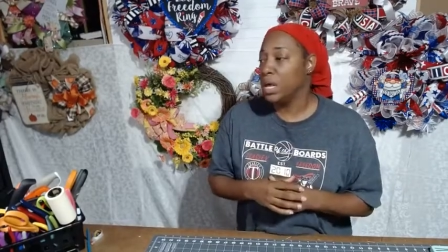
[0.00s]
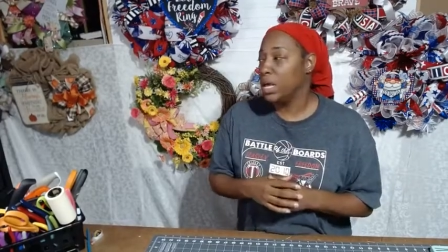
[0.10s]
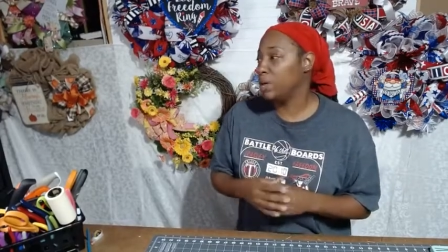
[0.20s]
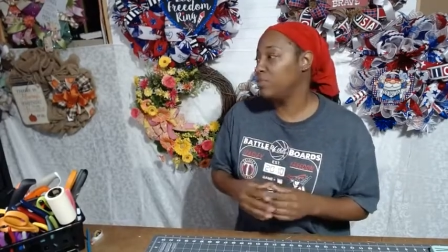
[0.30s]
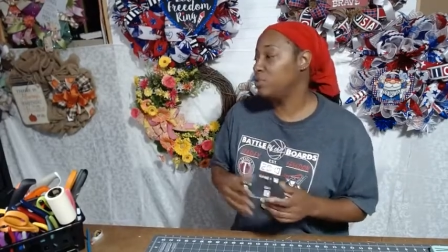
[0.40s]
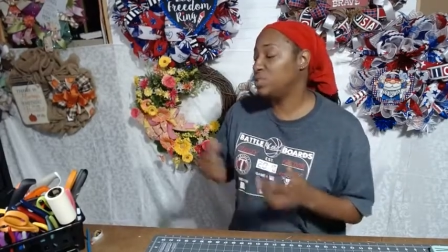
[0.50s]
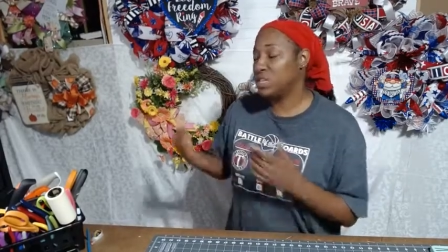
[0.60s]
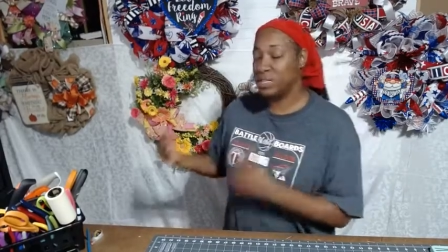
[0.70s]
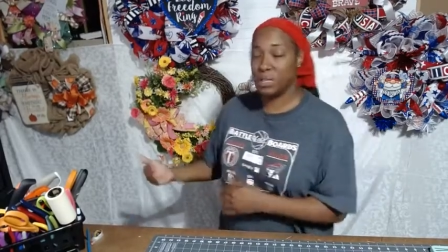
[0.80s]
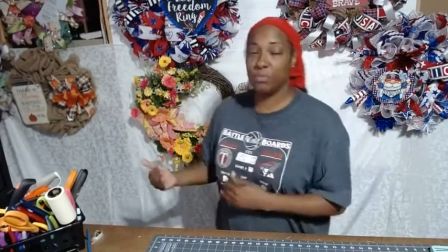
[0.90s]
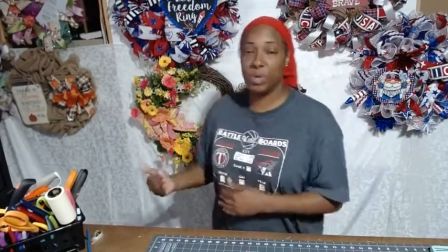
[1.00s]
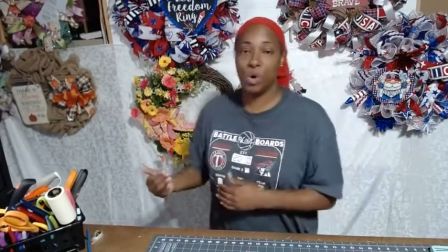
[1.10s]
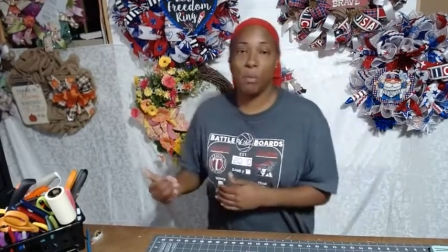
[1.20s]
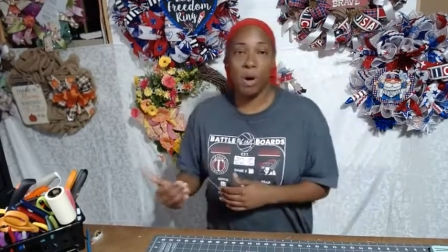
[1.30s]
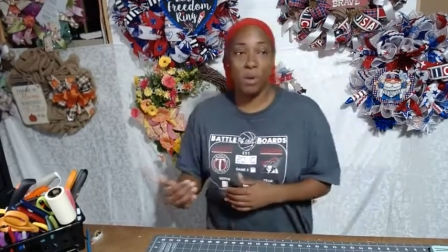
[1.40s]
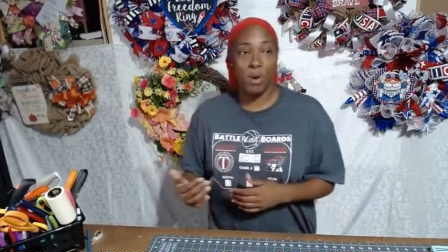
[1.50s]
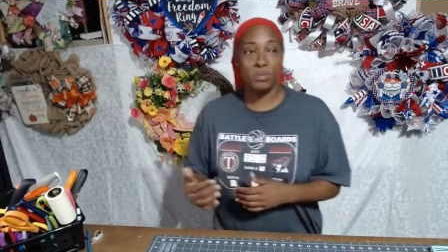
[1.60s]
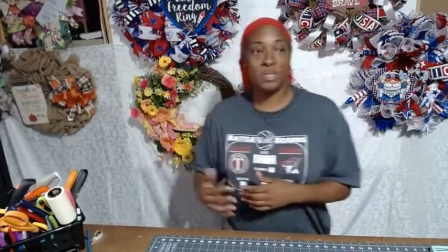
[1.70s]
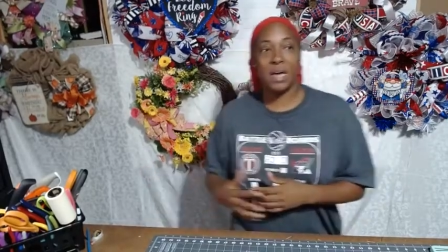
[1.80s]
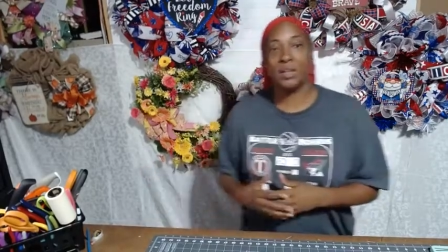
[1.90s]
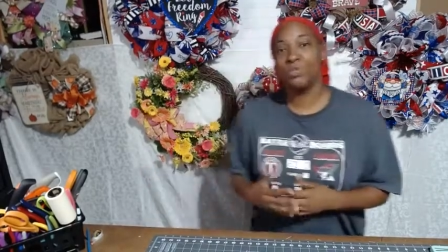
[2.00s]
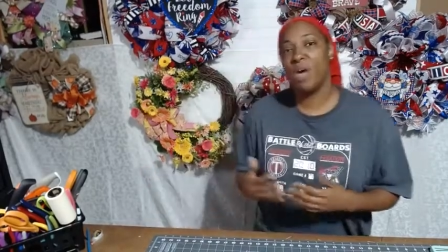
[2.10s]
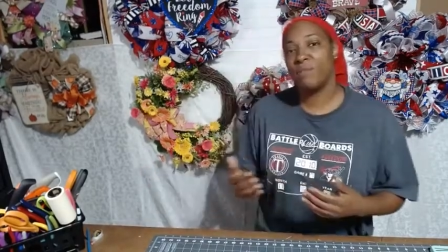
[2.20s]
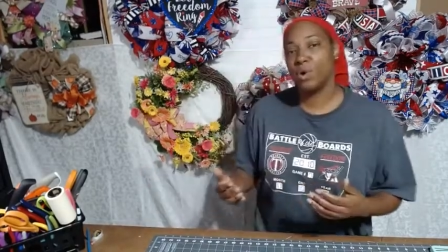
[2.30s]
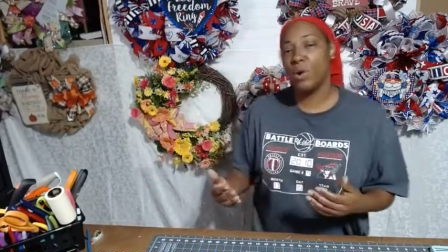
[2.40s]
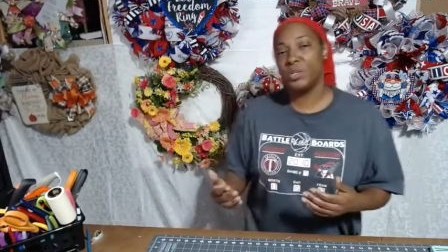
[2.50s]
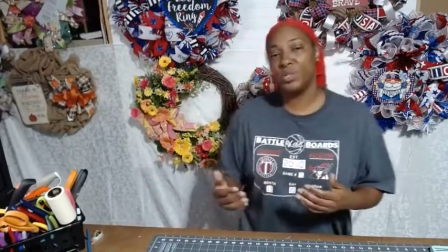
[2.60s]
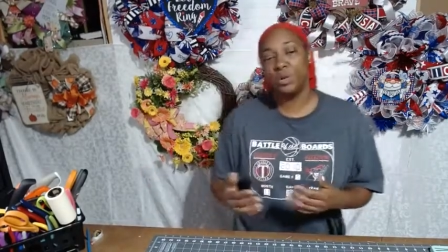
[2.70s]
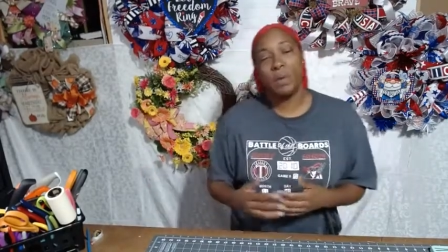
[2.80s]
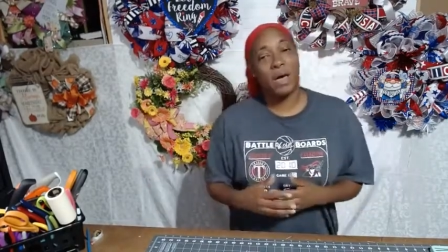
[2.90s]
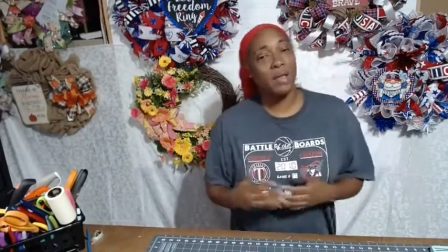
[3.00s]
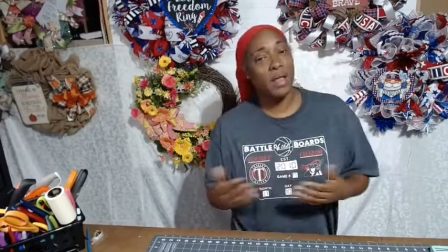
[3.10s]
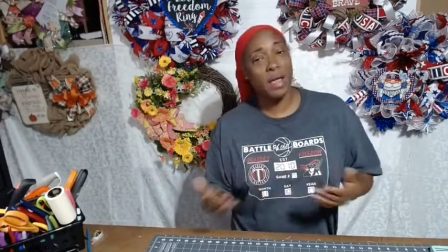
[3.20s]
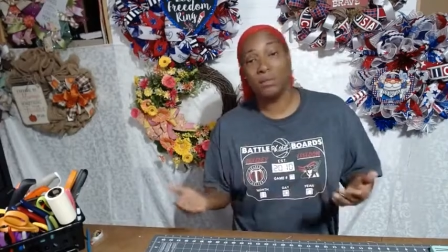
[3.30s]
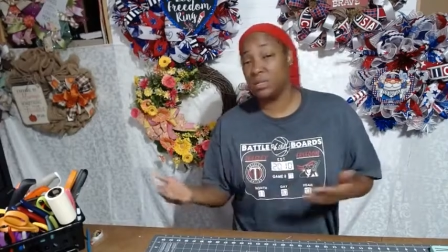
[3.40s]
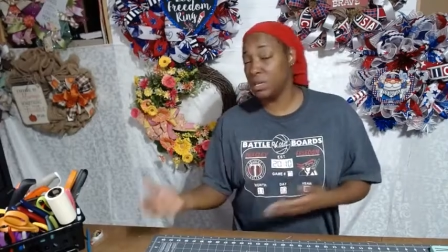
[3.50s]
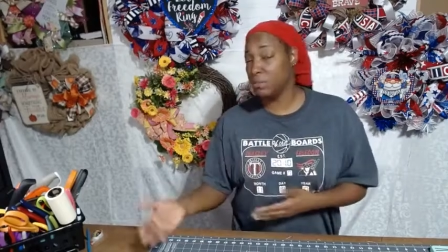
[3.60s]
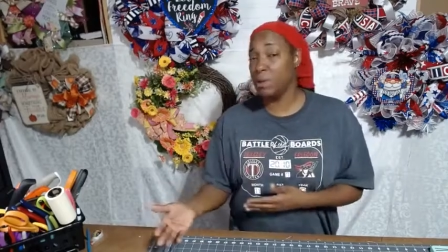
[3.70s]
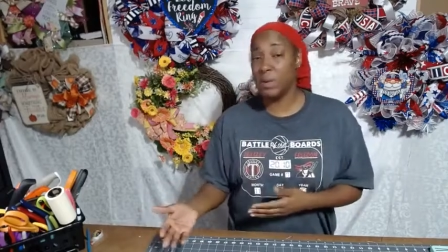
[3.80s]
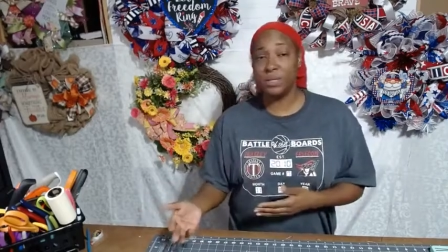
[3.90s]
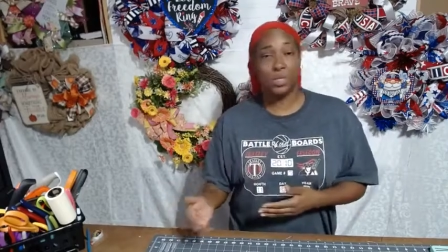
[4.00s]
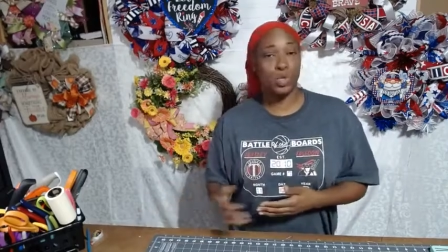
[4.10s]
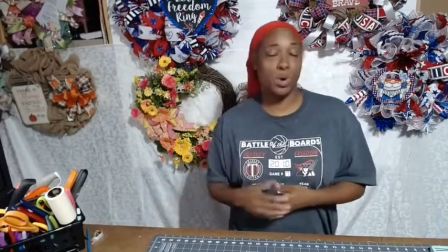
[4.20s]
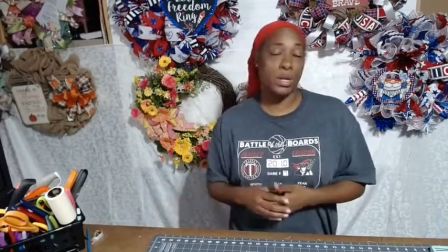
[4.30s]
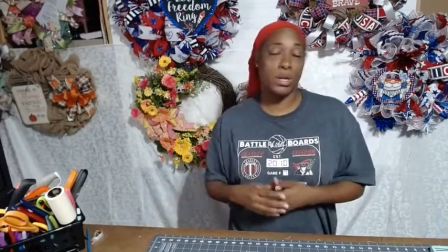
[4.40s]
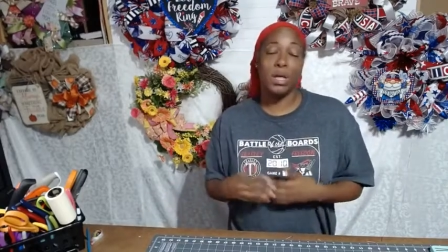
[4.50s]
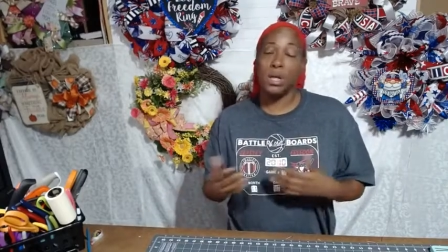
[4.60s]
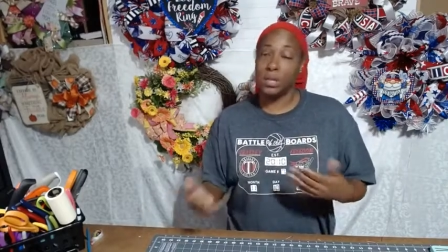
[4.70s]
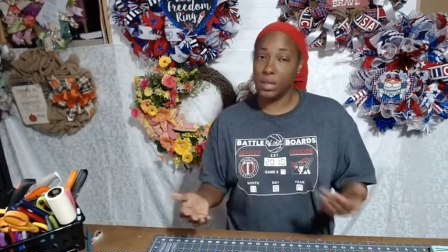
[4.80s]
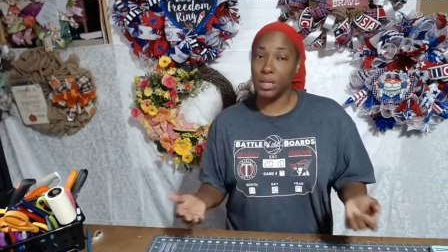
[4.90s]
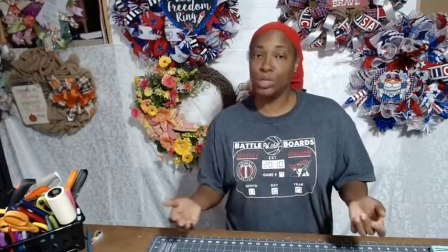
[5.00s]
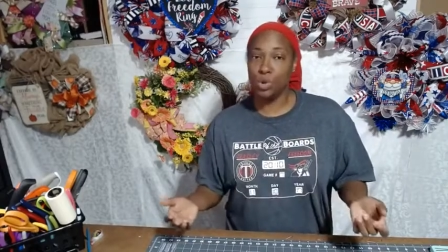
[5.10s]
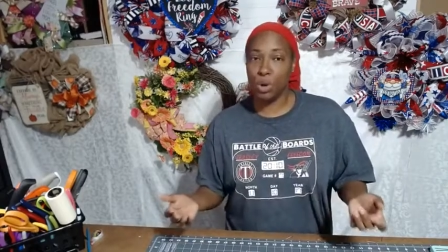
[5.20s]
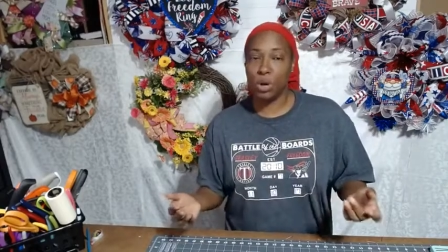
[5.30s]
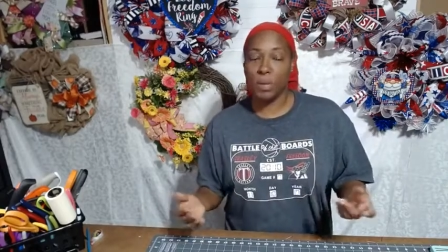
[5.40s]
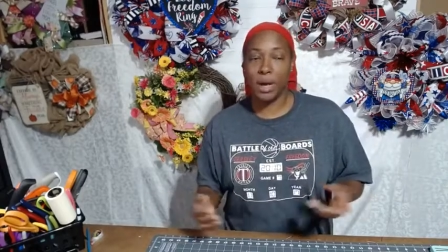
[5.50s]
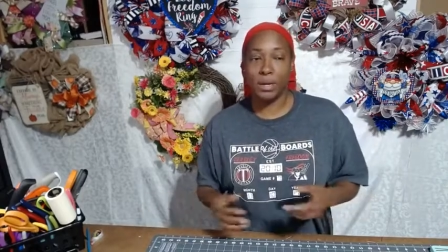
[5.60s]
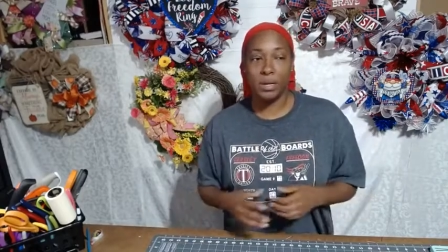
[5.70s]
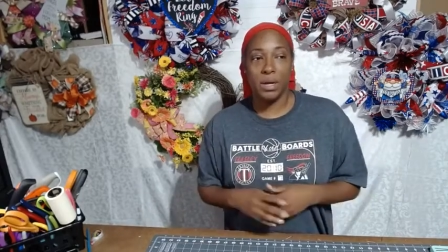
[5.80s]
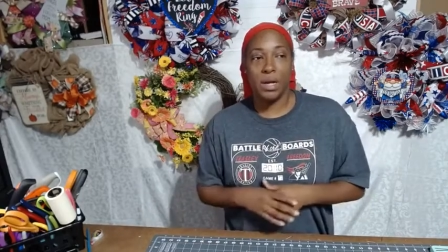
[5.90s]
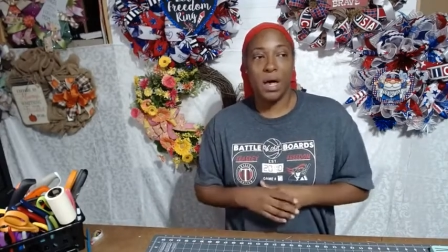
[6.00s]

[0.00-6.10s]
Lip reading: If you see something on my website and you have a question about it, send me a message on it. Let's talk about it.